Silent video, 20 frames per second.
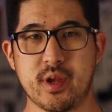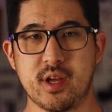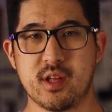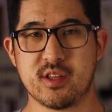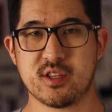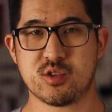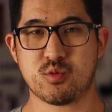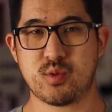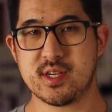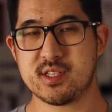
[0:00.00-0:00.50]

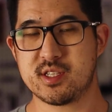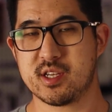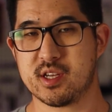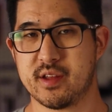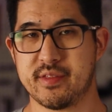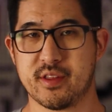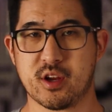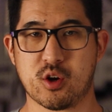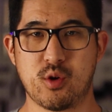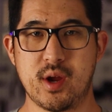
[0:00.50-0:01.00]
wheel is
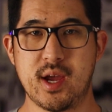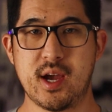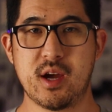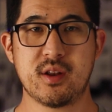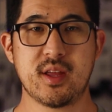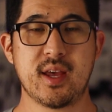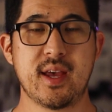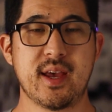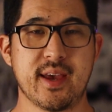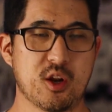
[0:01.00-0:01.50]
resting on the
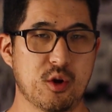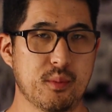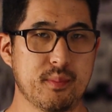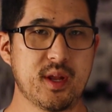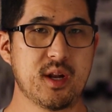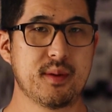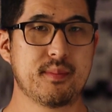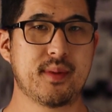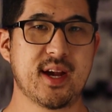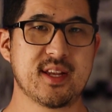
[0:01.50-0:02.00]
ground, it'll
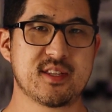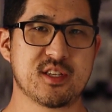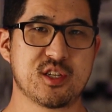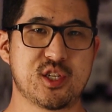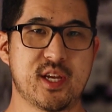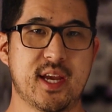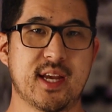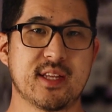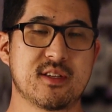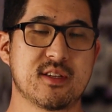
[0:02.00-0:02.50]
minimize the
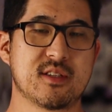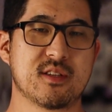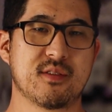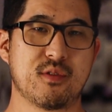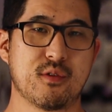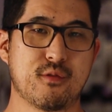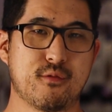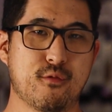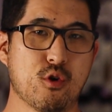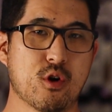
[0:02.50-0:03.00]
chances
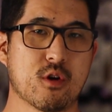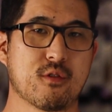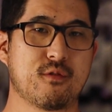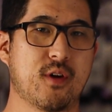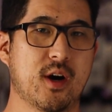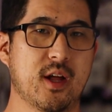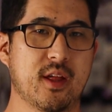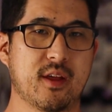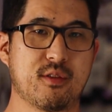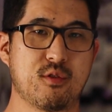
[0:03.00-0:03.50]
of the fork
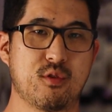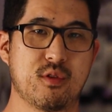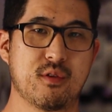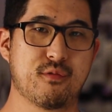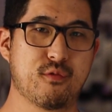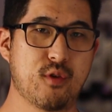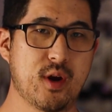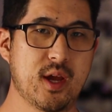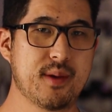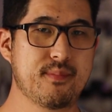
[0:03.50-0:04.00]
falling through
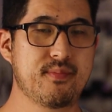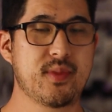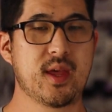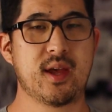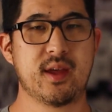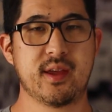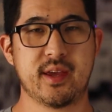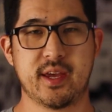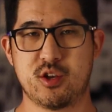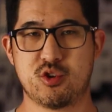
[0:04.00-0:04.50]
the frame
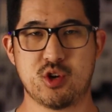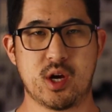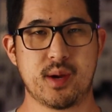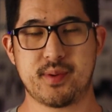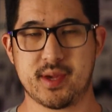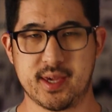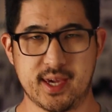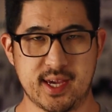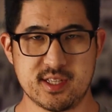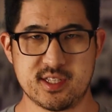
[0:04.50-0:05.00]
and
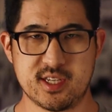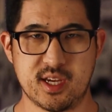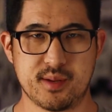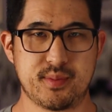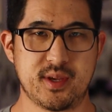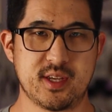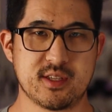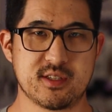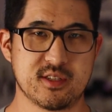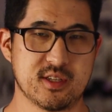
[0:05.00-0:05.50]
dropping
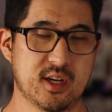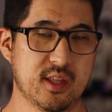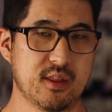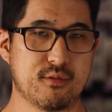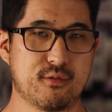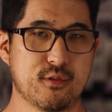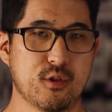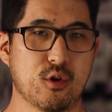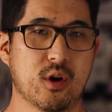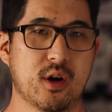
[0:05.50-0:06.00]
headset pieces on
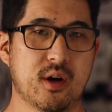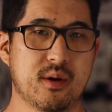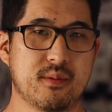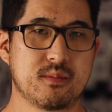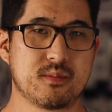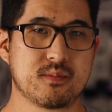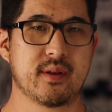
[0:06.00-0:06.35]
the floor.